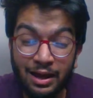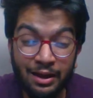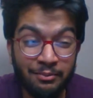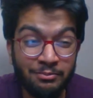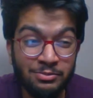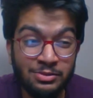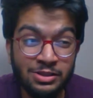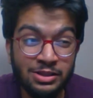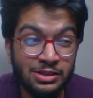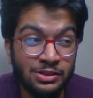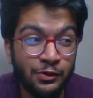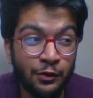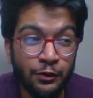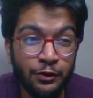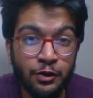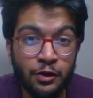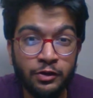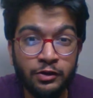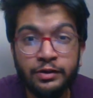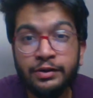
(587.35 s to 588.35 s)
I'm just
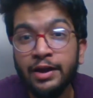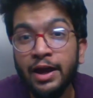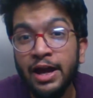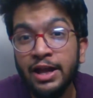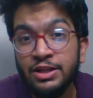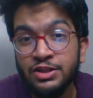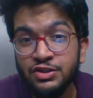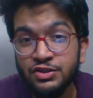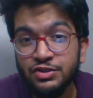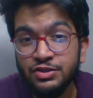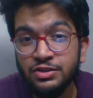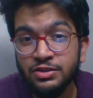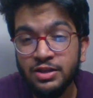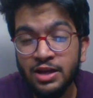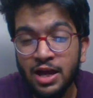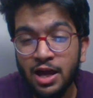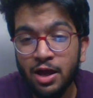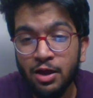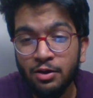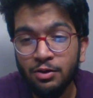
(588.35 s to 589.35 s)
going on tangents
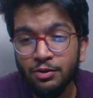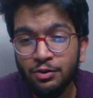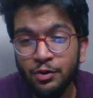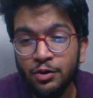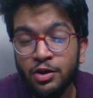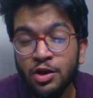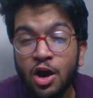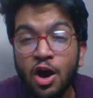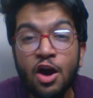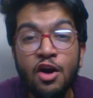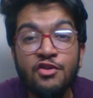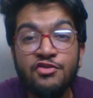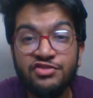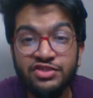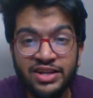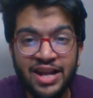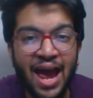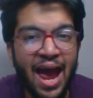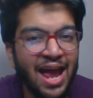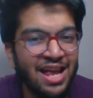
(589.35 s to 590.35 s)
now, going off
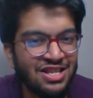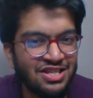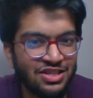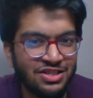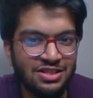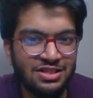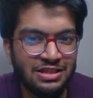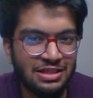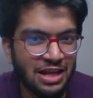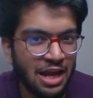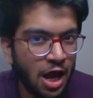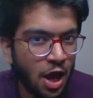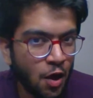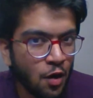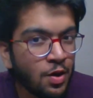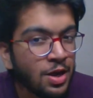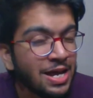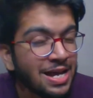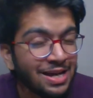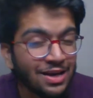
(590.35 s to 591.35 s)
tangents
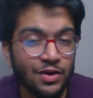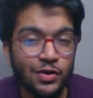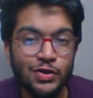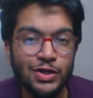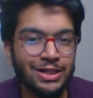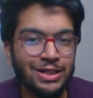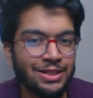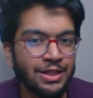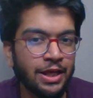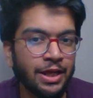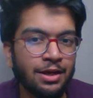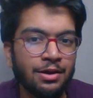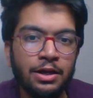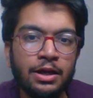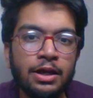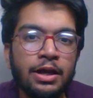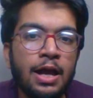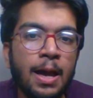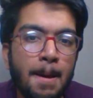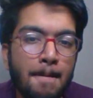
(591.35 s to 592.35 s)
now,
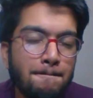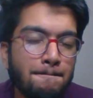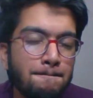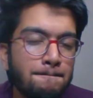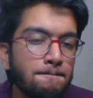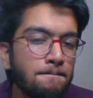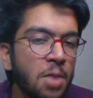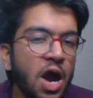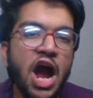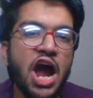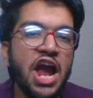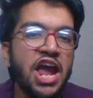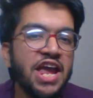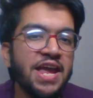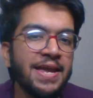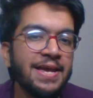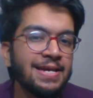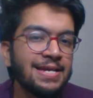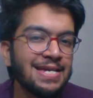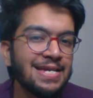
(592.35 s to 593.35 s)
correcting
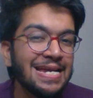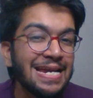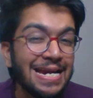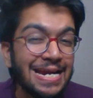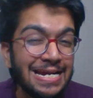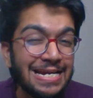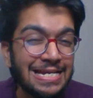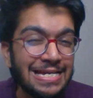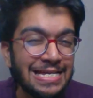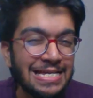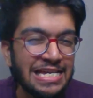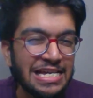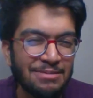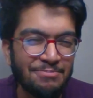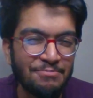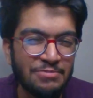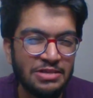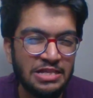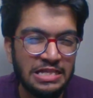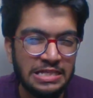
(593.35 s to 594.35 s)
my
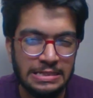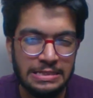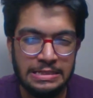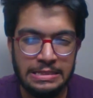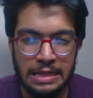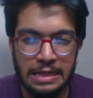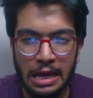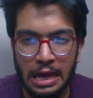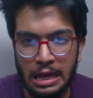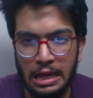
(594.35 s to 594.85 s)
idioms.